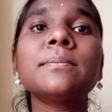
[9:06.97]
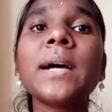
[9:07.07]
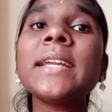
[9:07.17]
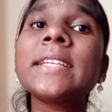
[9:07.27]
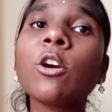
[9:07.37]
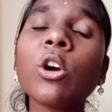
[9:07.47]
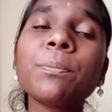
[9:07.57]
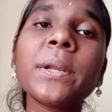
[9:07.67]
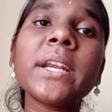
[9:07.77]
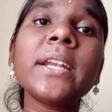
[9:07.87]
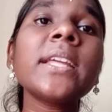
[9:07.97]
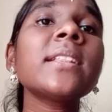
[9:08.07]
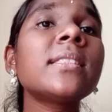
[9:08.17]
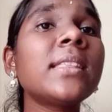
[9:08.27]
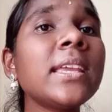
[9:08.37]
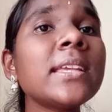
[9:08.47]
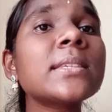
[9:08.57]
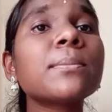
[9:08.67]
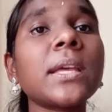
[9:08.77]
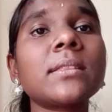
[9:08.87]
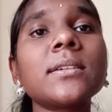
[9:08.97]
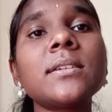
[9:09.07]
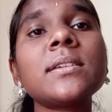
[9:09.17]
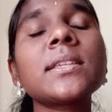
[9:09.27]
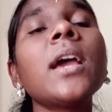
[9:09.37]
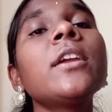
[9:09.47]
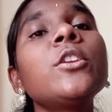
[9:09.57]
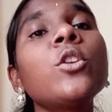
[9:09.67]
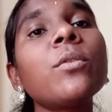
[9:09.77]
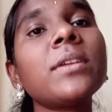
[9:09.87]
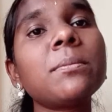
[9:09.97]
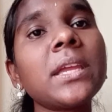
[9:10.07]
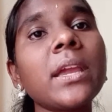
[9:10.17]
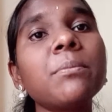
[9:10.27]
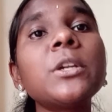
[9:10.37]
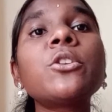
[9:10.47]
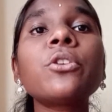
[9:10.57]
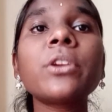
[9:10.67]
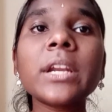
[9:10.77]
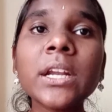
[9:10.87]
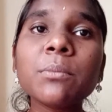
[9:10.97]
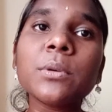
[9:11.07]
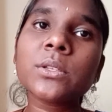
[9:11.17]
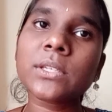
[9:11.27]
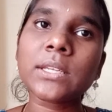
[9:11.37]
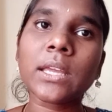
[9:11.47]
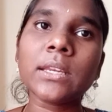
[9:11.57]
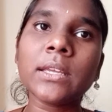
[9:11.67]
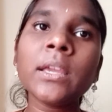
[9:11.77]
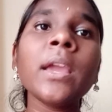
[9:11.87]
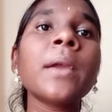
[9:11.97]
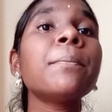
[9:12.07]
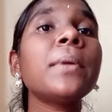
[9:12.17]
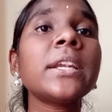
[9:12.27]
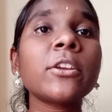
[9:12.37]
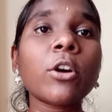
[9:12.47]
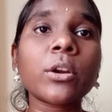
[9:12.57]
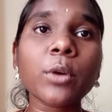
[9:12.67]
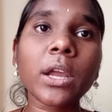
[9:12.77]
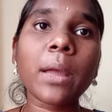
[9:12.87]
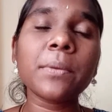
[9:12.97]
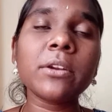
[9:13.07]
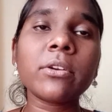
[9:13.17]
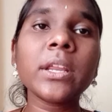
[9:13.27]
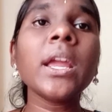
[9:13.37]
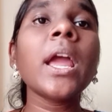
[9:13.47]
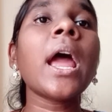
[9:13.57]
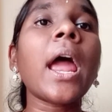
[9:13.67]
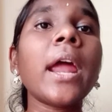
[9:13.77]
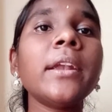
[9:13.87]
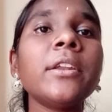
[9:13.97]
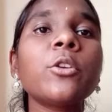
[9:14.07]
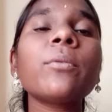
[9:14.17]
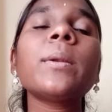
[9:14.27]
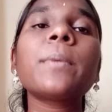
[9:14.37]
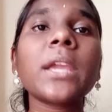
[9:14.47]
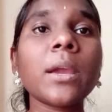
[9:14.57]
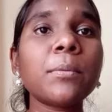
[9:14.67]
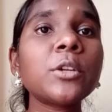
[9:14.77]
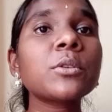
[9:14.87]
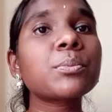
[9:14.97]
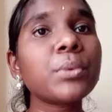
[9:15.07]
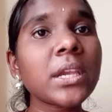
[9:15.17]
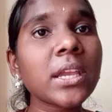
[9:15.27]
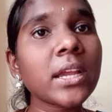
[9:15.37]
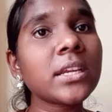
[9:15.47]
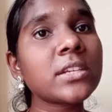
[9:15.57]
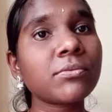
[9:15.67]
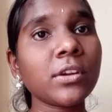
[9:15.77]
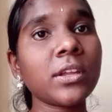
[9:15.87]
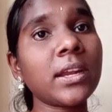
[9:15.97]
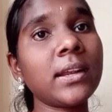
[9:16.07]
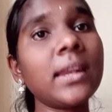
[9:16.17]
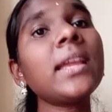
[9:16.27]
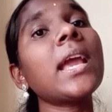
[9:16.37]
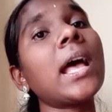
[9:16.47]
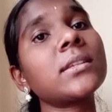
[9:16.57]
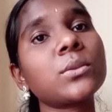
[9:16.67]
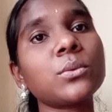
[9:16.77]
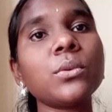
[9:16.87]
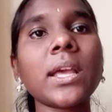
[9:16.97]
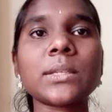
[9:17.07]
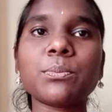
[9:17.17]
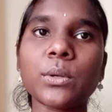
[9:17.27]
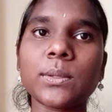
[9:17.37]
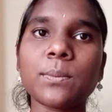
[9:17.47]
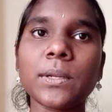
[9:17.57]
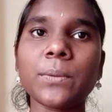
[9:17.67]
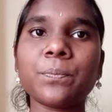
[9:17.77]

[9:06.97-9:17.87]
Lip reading: By incorporating these methods, you will be able to read books daily, build your vocabulary, and you will be able to speak English fluently as soon as possible.